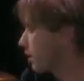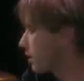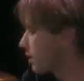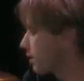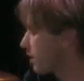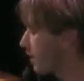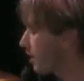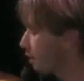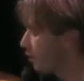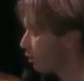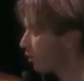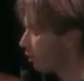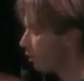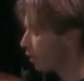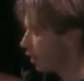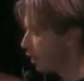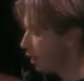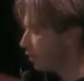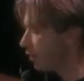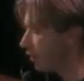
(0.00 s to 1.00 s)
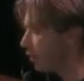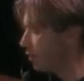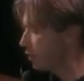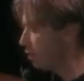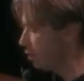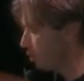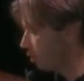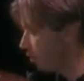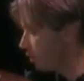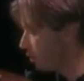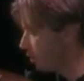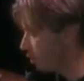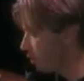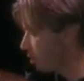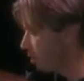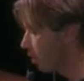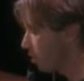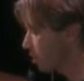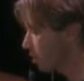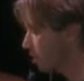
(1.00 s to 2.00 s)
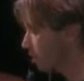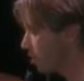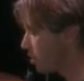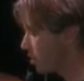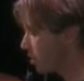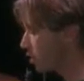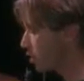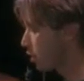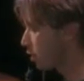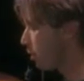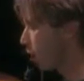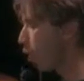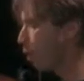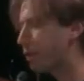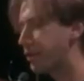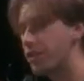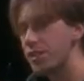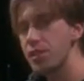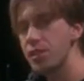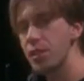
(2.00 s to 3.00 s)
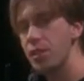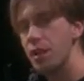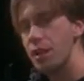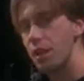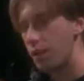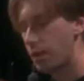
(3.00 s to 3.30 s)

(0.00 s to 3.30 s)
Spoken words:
example, when I play this with music, opens,